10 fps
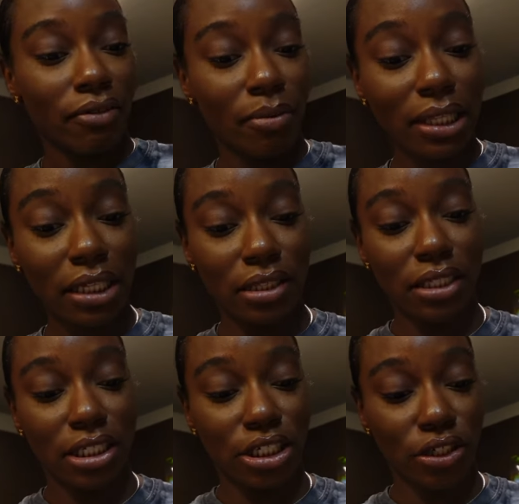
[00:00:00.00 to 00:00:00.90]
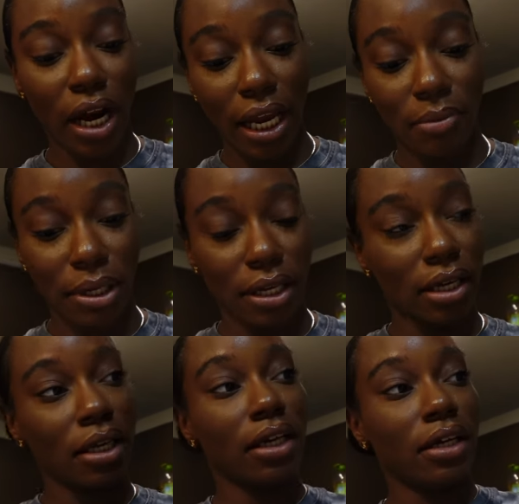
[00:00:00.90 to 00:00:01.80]
about to get to this track meet,
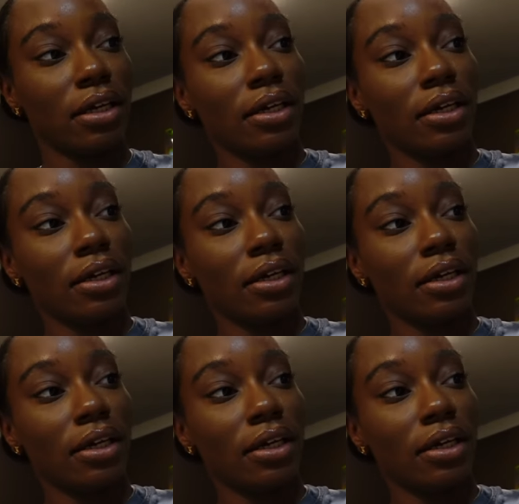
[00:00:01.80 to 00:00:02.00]
honey.